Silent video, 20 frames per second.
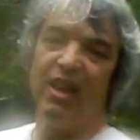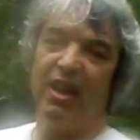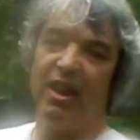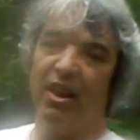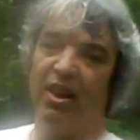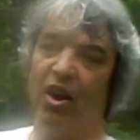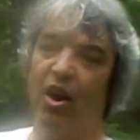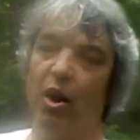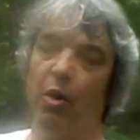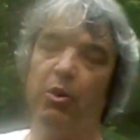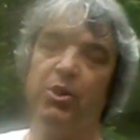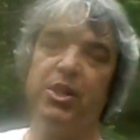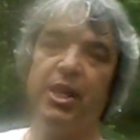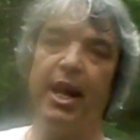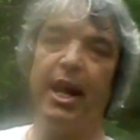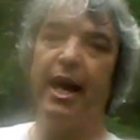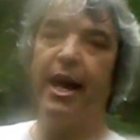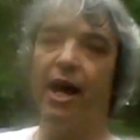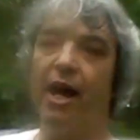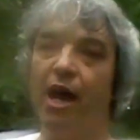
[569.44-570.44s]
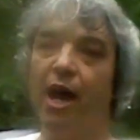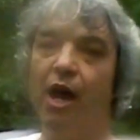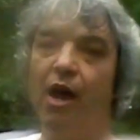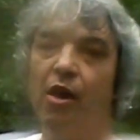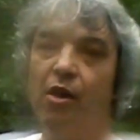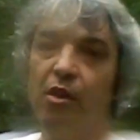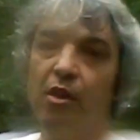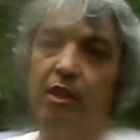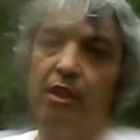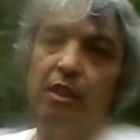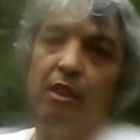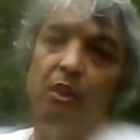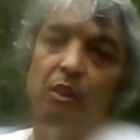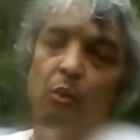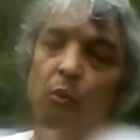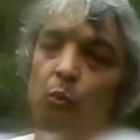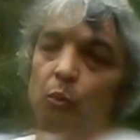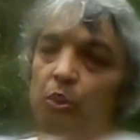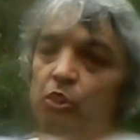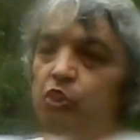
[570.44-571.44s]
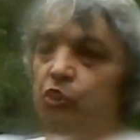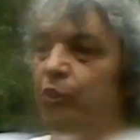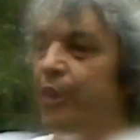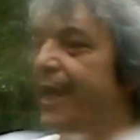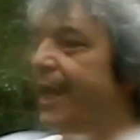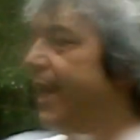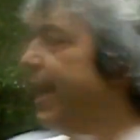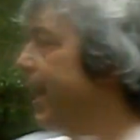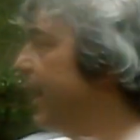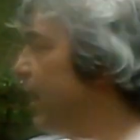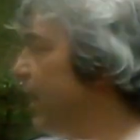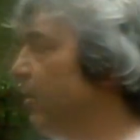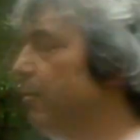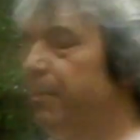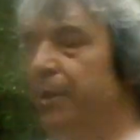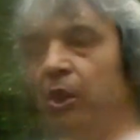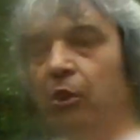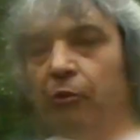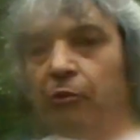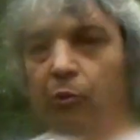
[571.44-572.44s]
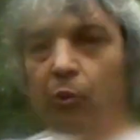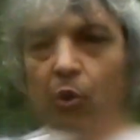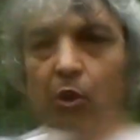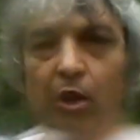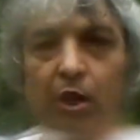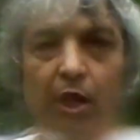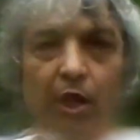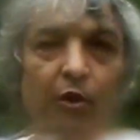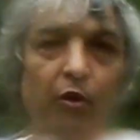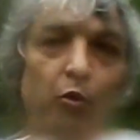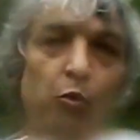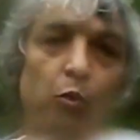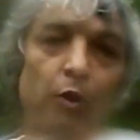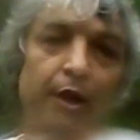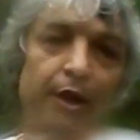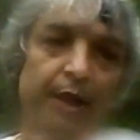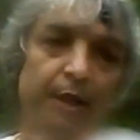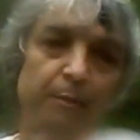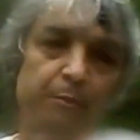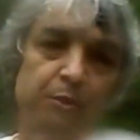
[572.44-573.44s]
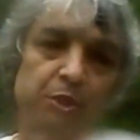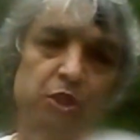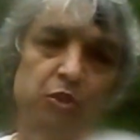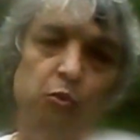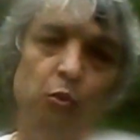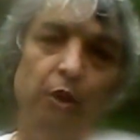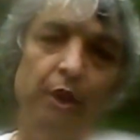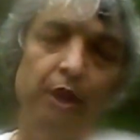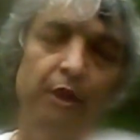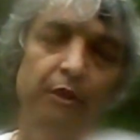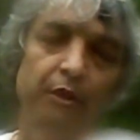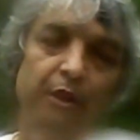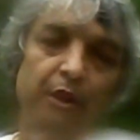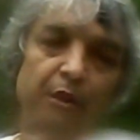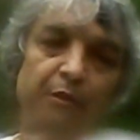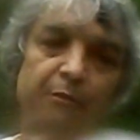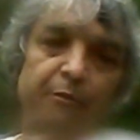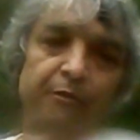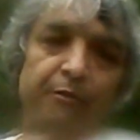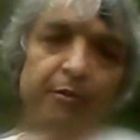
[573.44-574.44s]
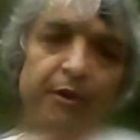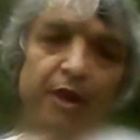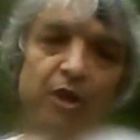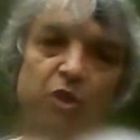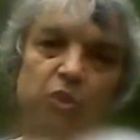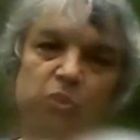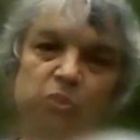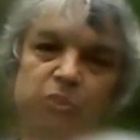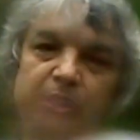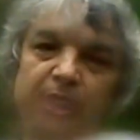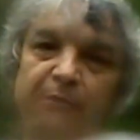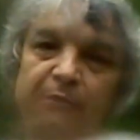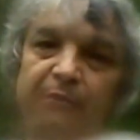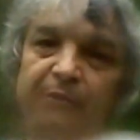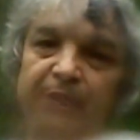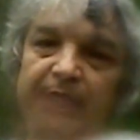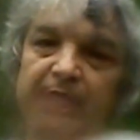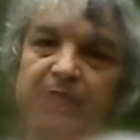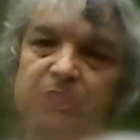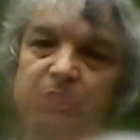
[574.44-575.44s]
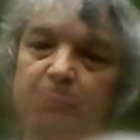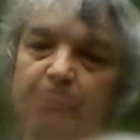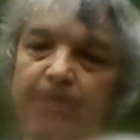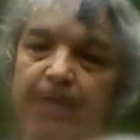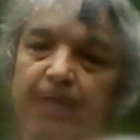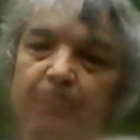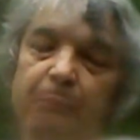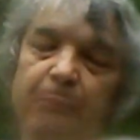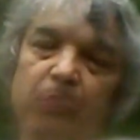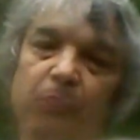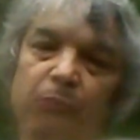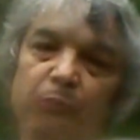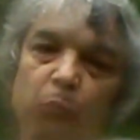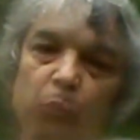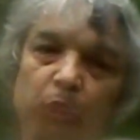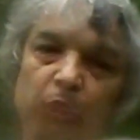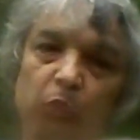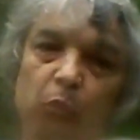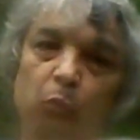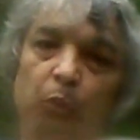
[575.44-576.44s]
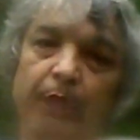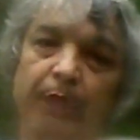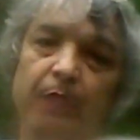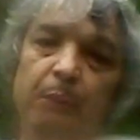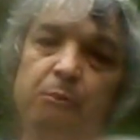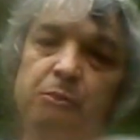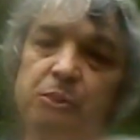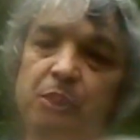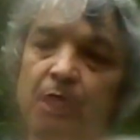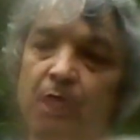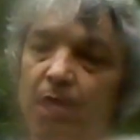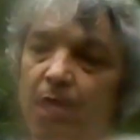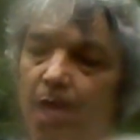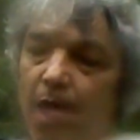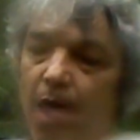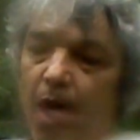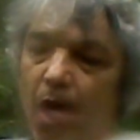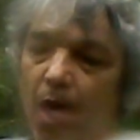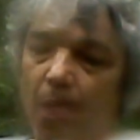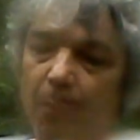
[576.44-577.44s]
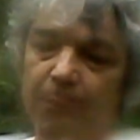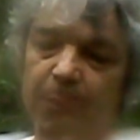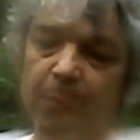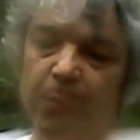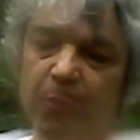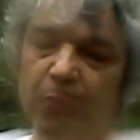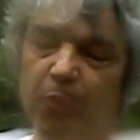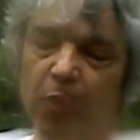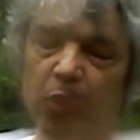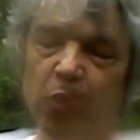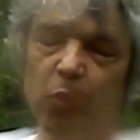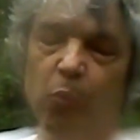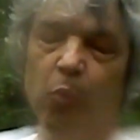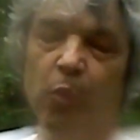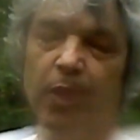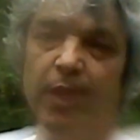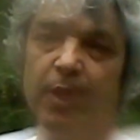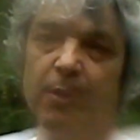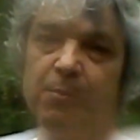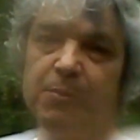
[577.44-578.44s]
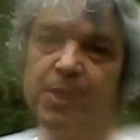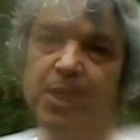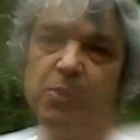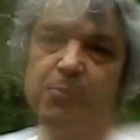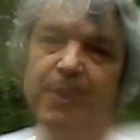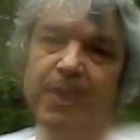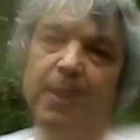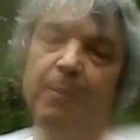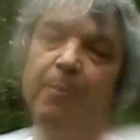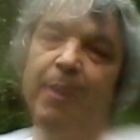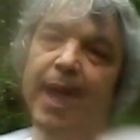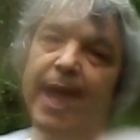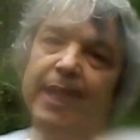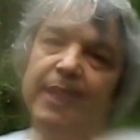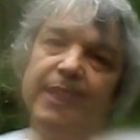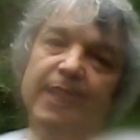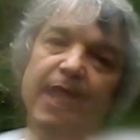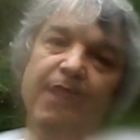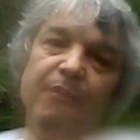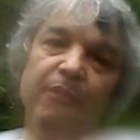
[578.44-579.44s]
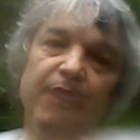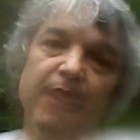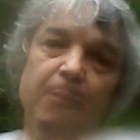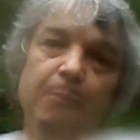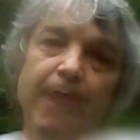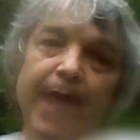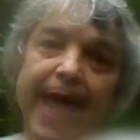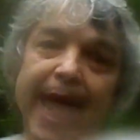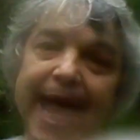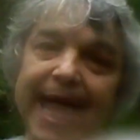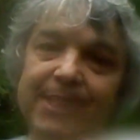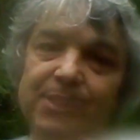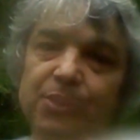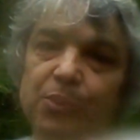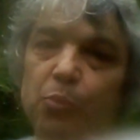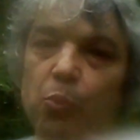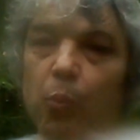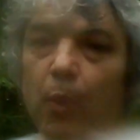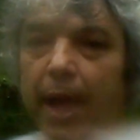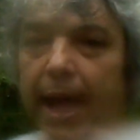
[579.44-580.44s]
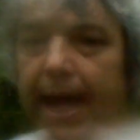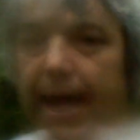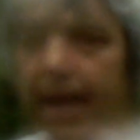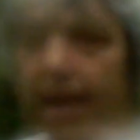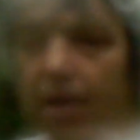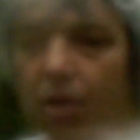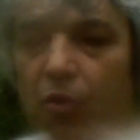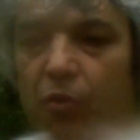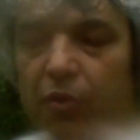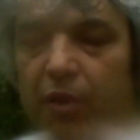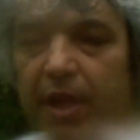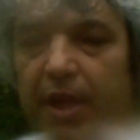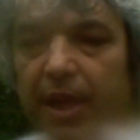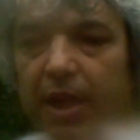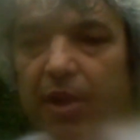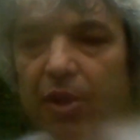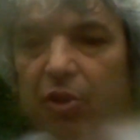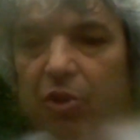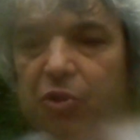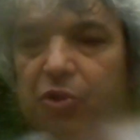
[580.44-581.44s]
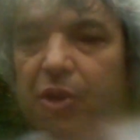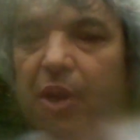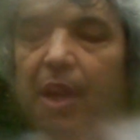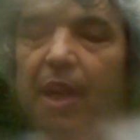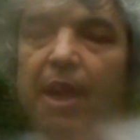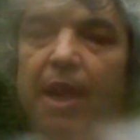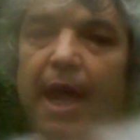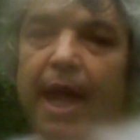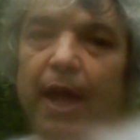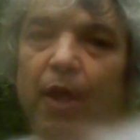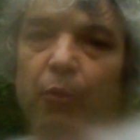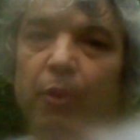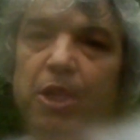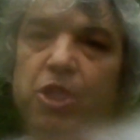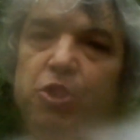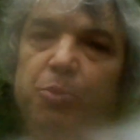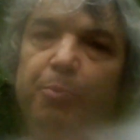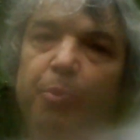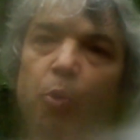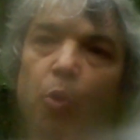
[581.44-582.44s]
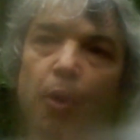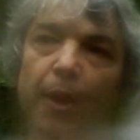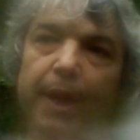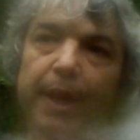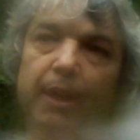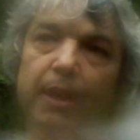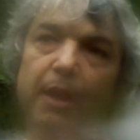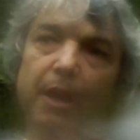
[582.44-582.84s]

out. All right, well today uh, we're treating the middle fork of the Williams. It's one of the feeders that feeds the main middle fork of the Williams. Um, the middle fork of the Williams has been impacted heavily by acid rain over the years and it reached a point